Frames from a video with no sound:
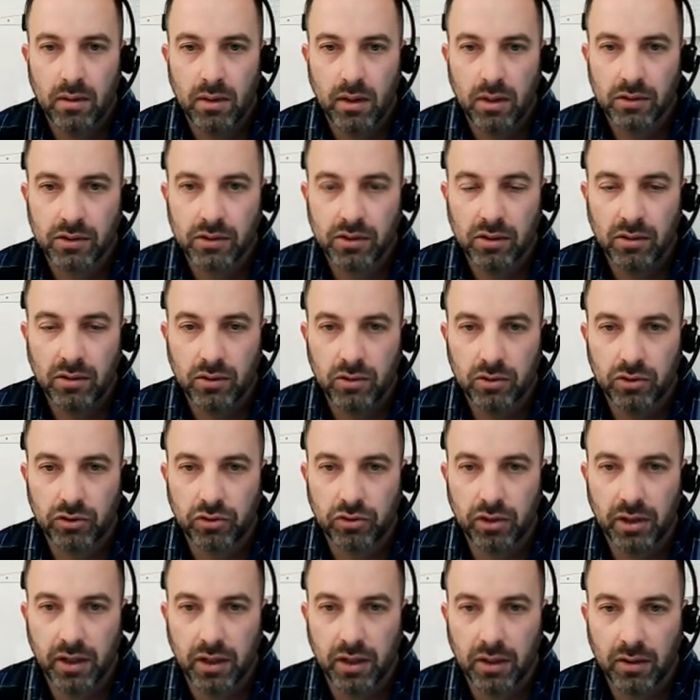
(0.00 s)
Now this is a little
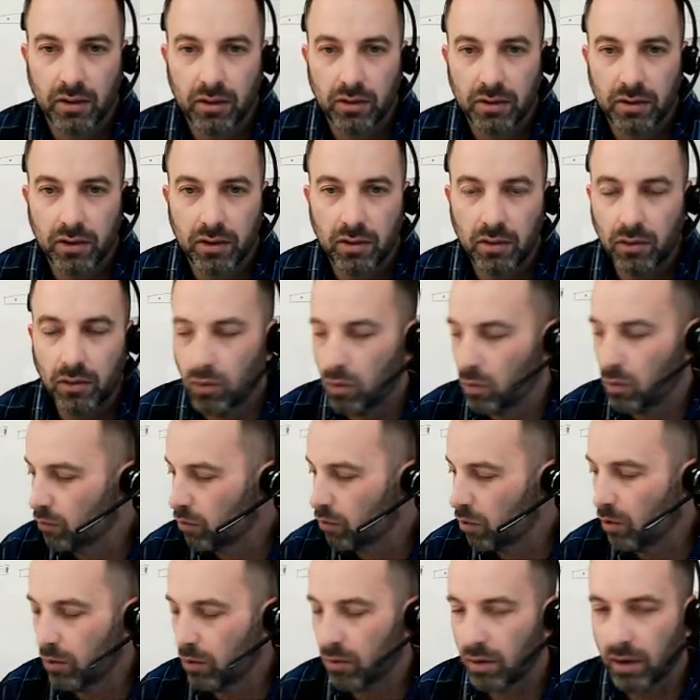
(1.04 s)
tricky. The little
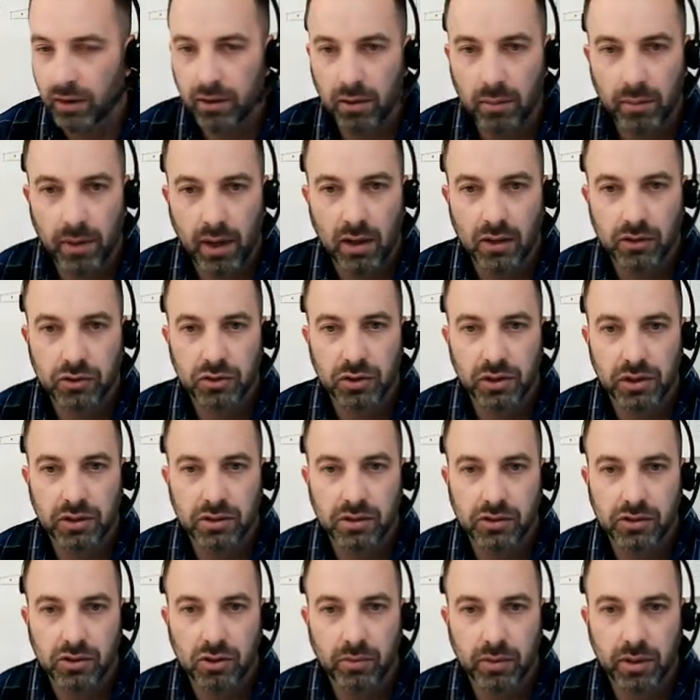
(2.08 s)
roller on your mouse, you
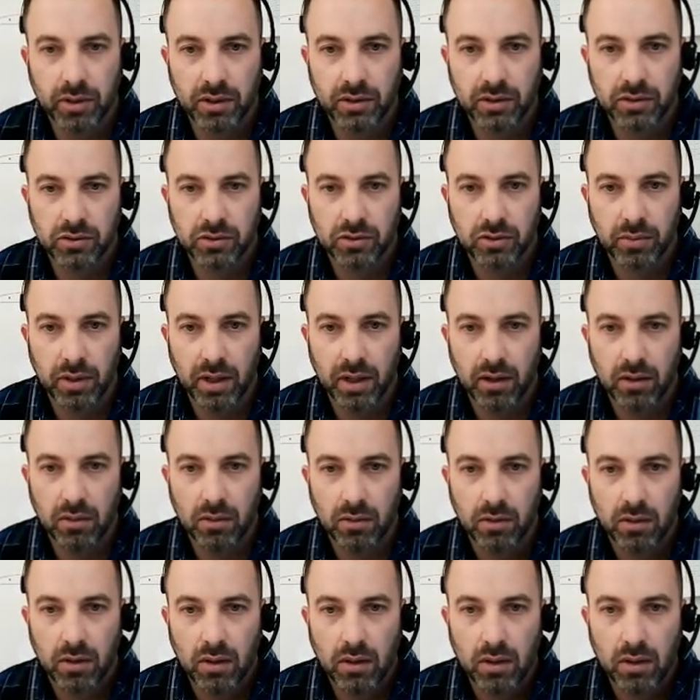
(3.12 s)
can zoom in and zoom out.